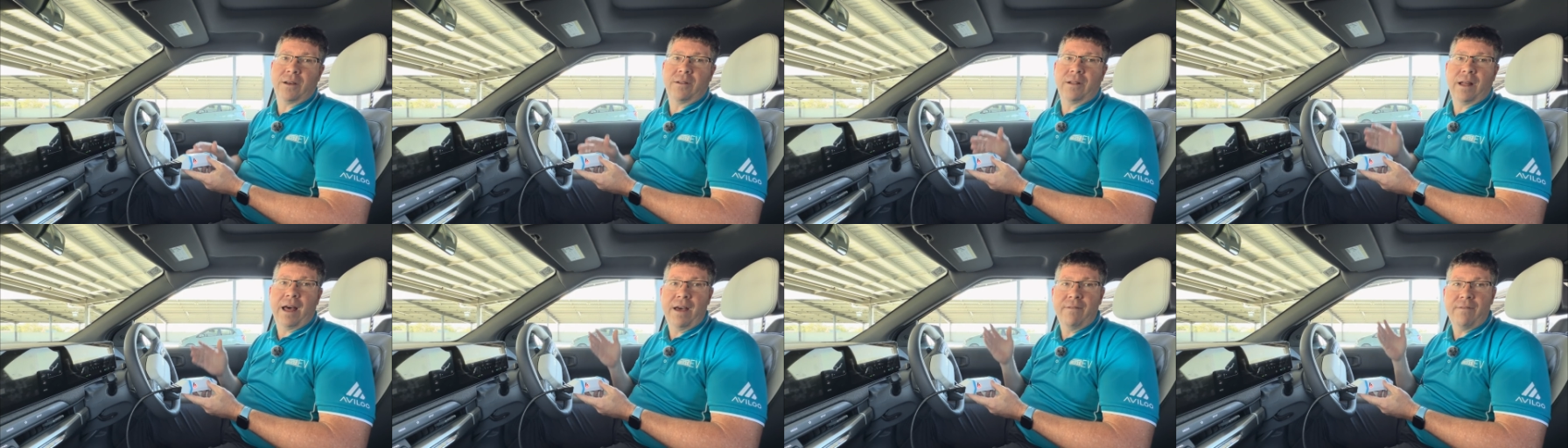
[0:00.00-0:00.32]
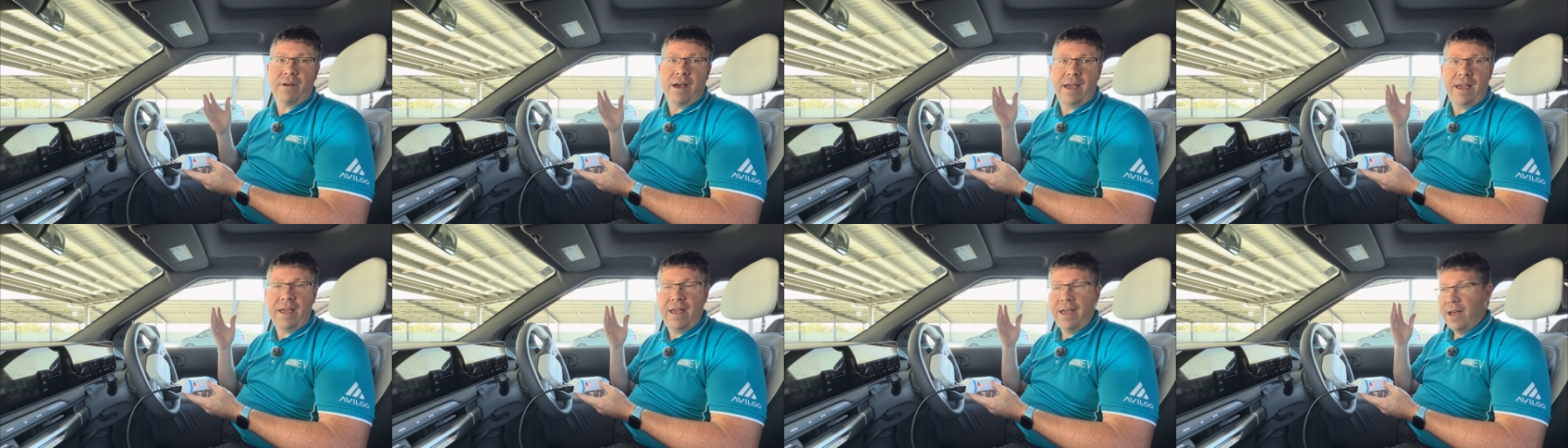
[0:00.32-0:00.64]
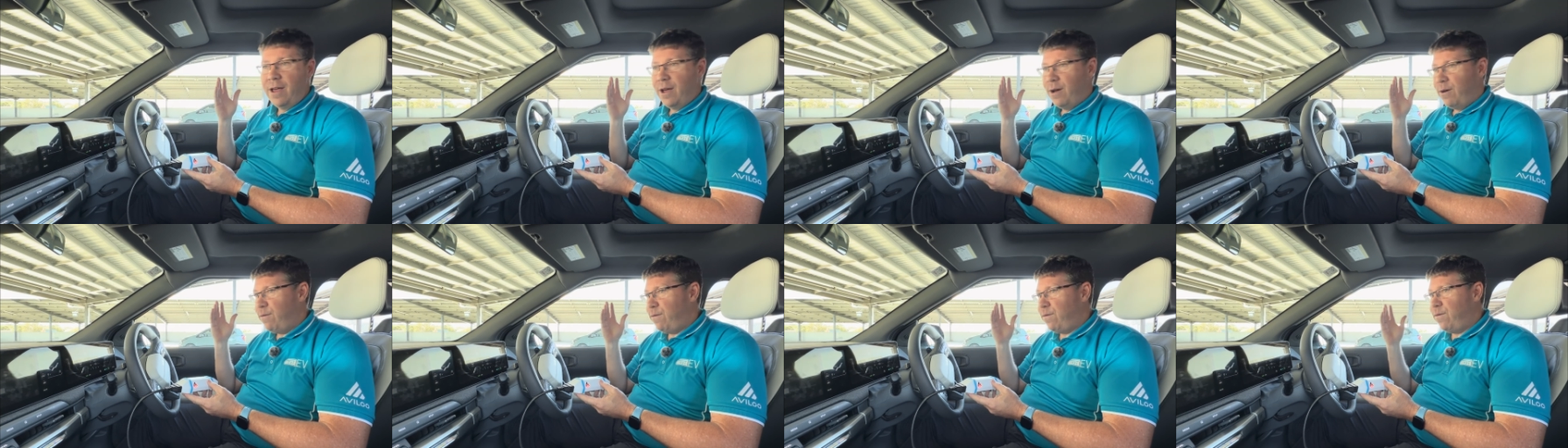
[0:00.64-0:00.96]
I'll have a
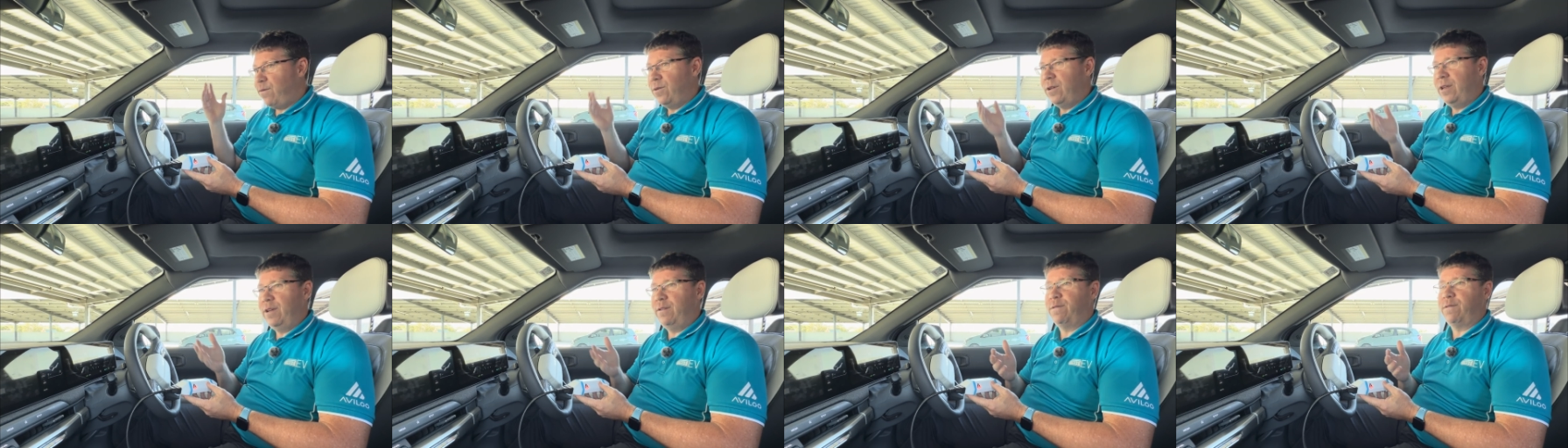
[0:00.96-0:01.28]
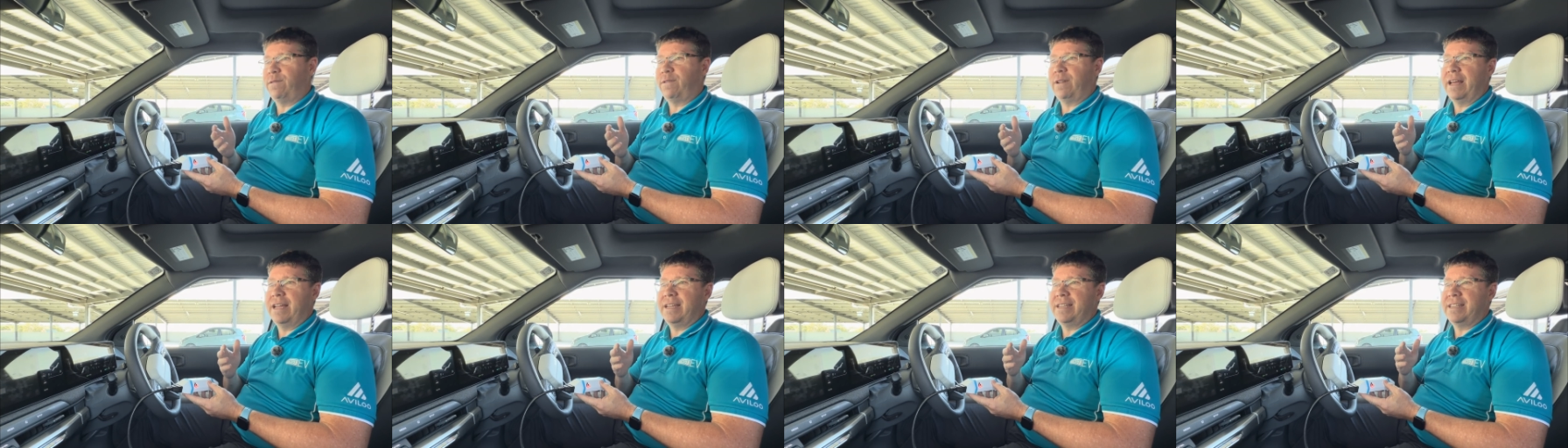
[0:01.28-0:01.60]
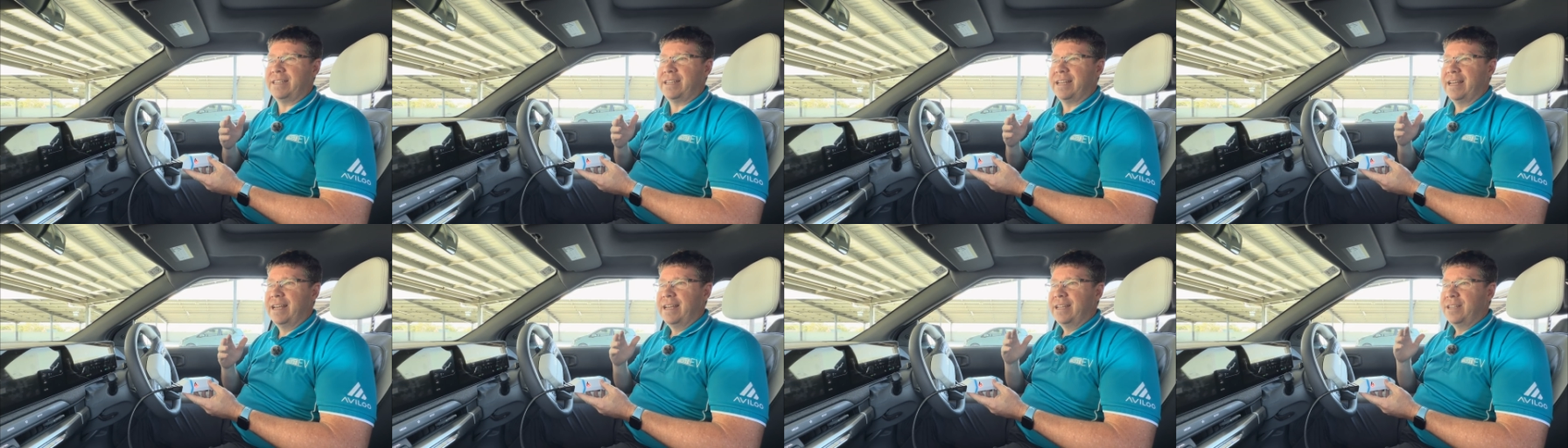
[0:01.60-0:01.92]
fully
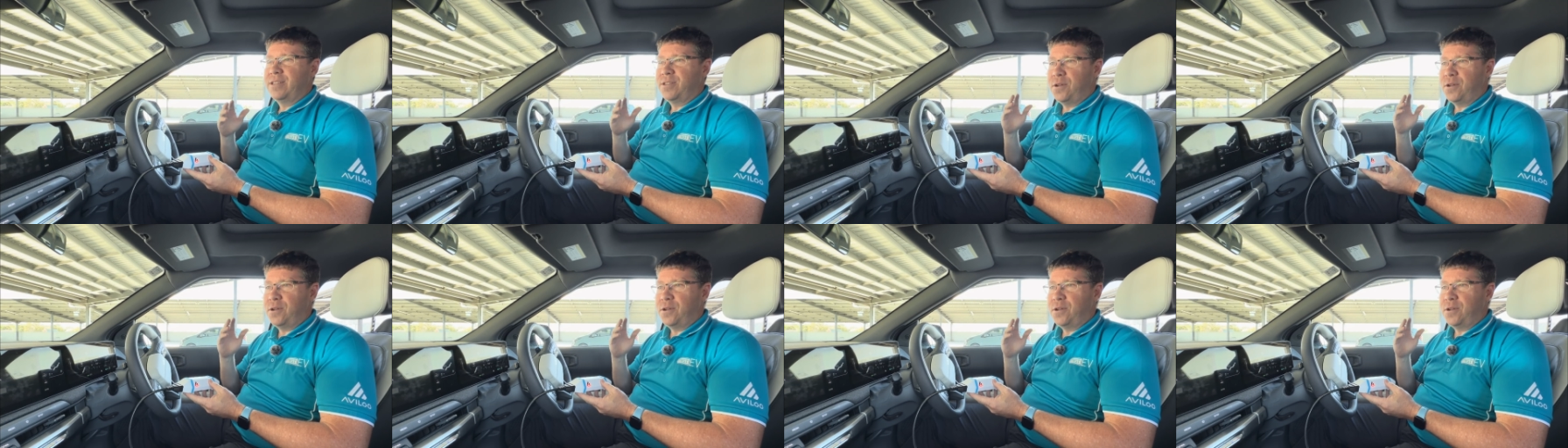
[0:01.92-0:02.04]
fledged